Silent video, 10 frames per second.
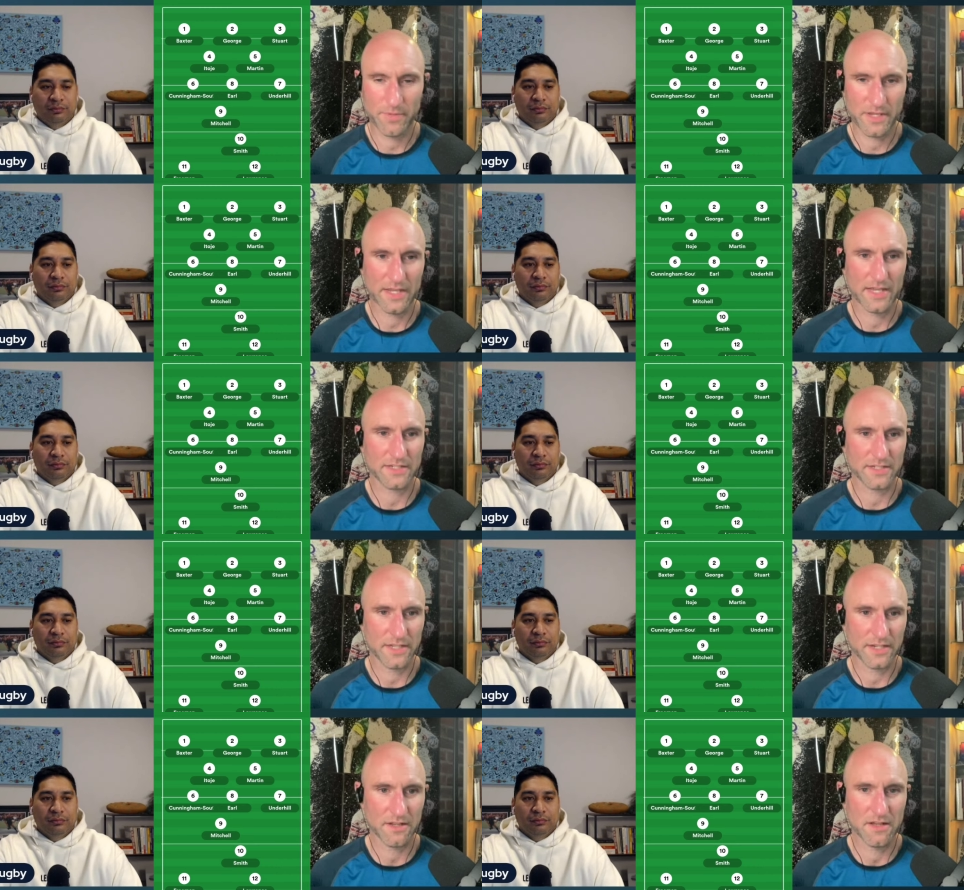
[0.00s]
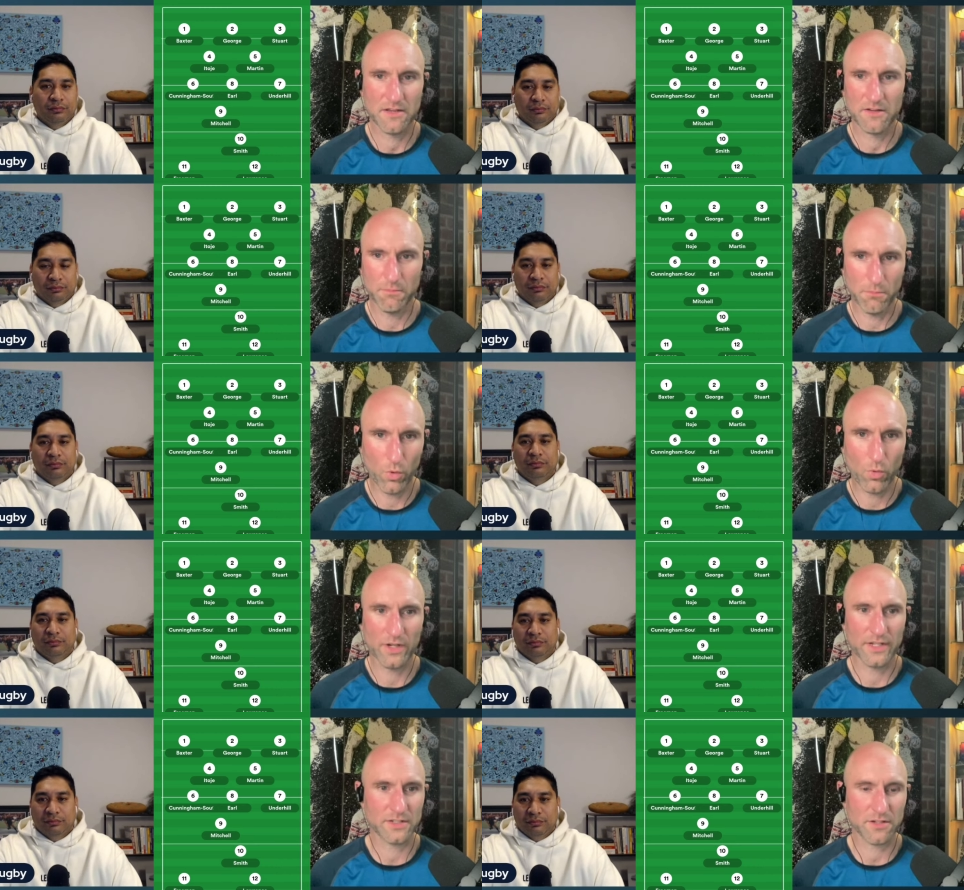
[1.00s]
Speaker 1: big hitting,
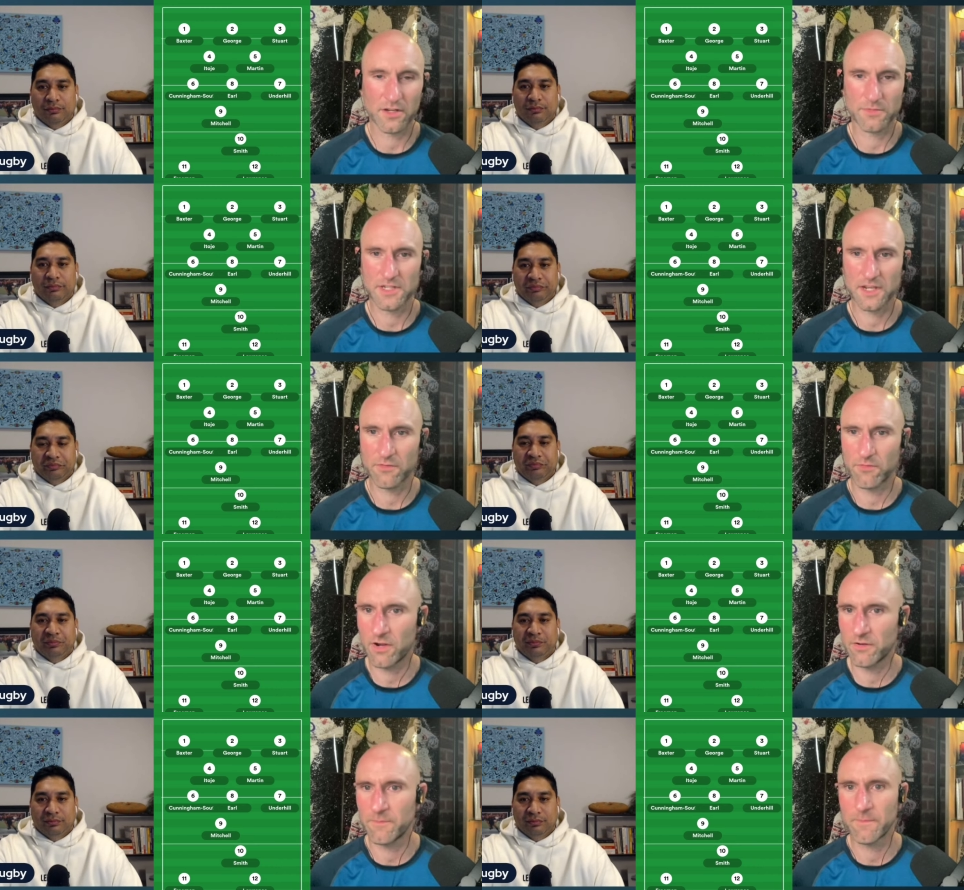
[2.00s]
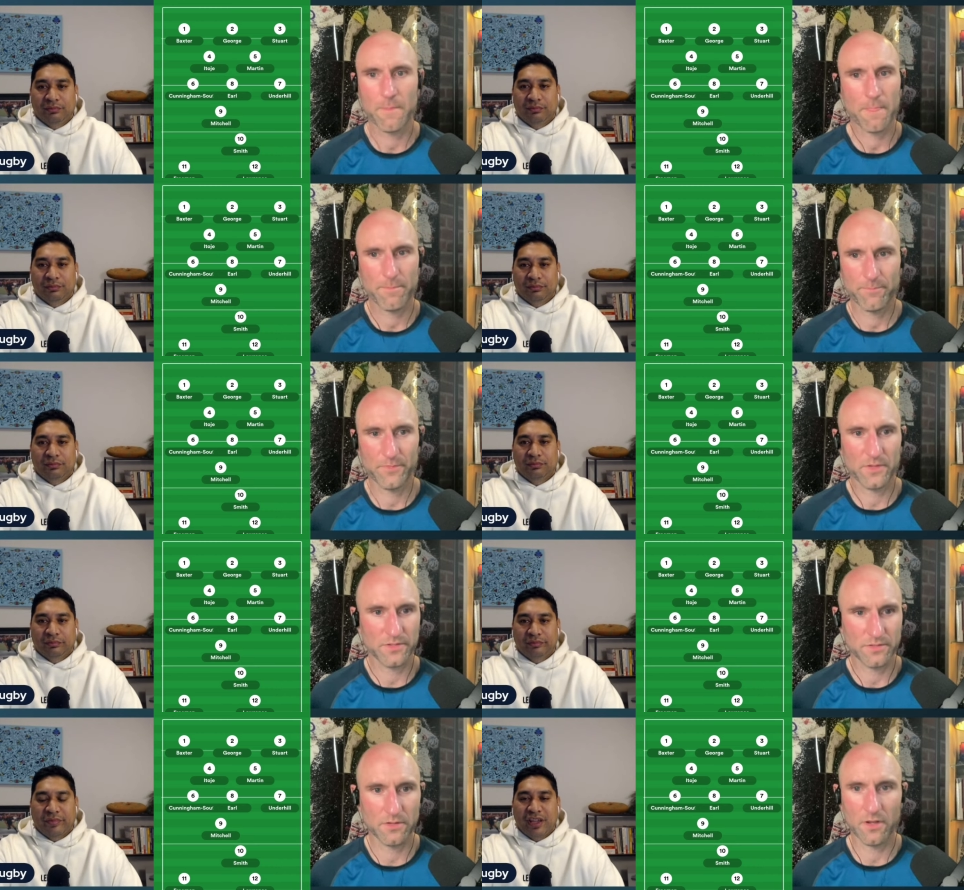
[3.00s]
mauling type second row.
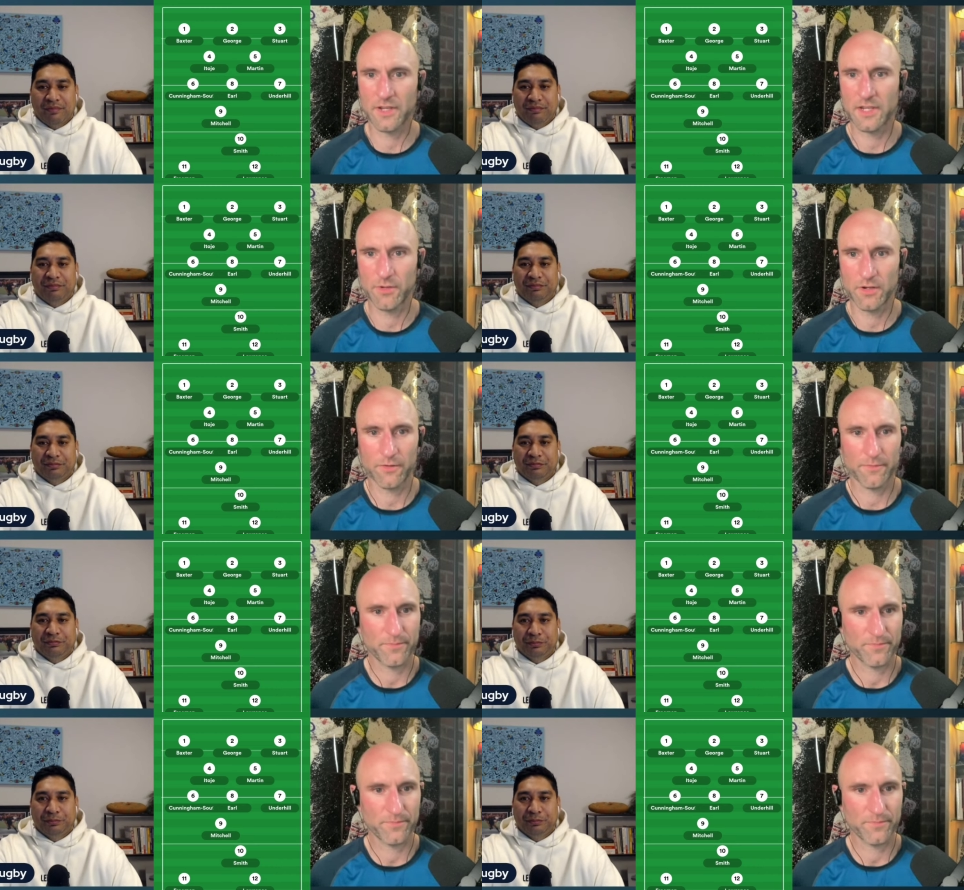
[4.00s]
Like him a lot.